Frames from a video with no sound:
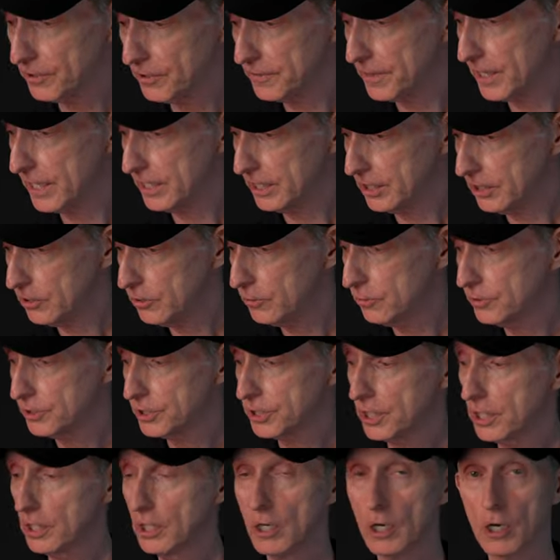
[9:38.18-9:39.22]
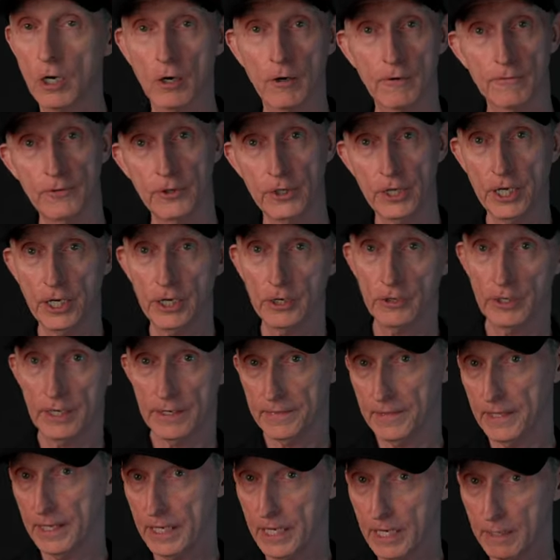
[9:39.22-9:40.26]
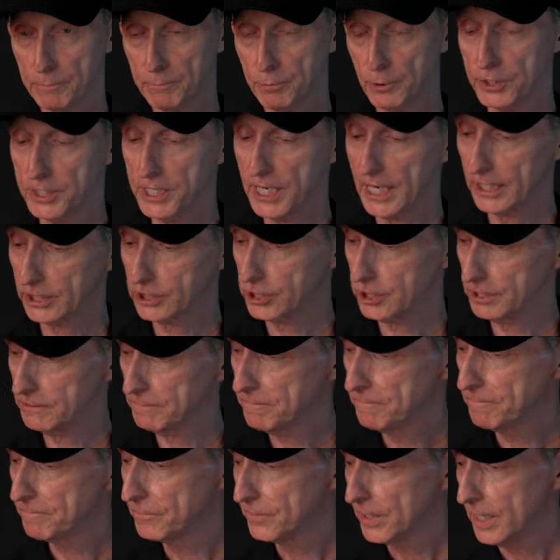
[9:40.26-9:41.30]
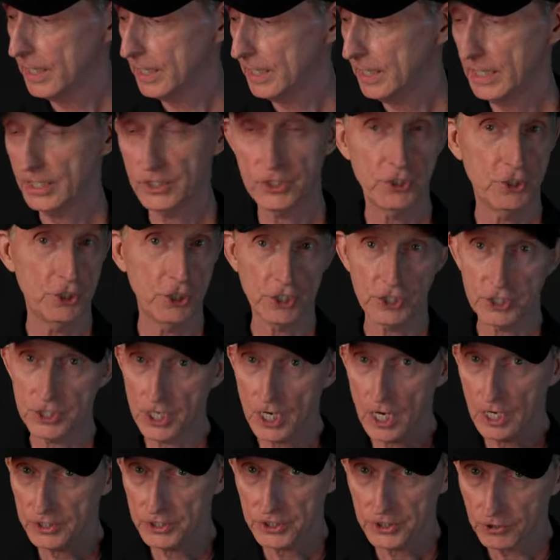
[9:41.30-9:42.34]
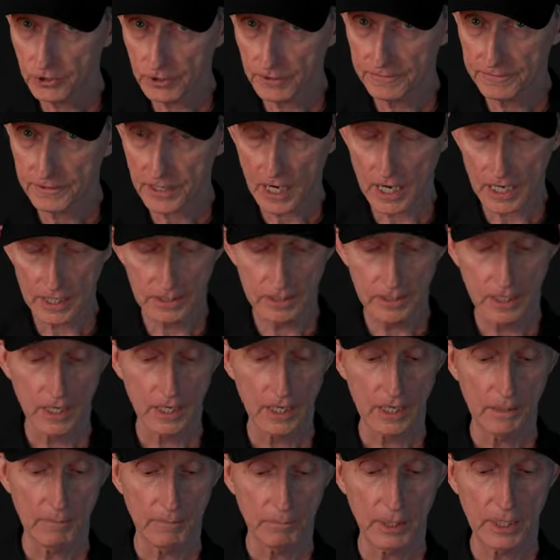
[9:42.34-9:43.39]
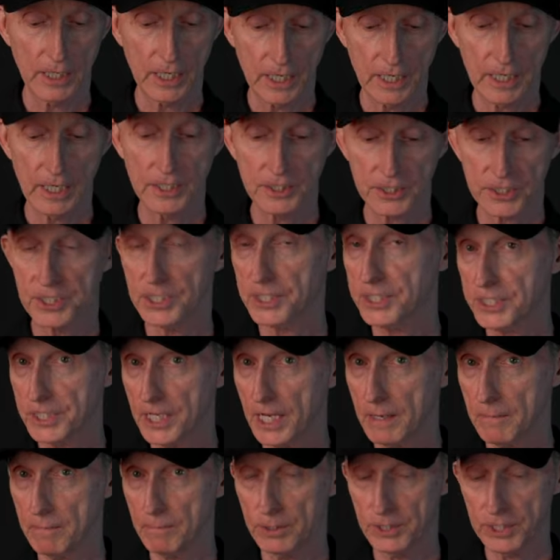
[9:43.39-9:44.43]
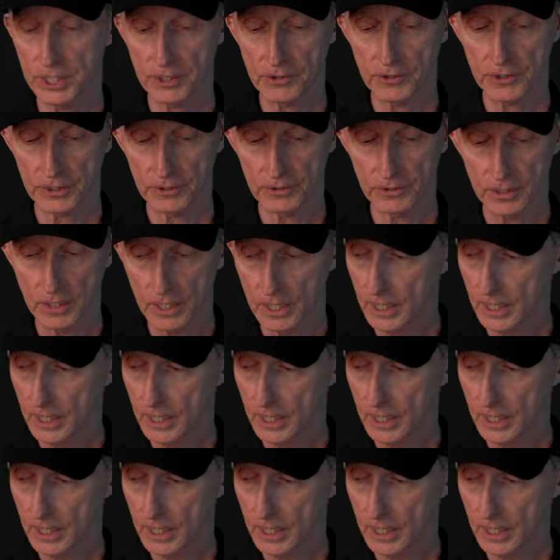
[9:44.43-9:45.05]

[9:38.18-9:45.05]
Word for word: that they use over here in the hip protection. It's just not certified, but it is the same material.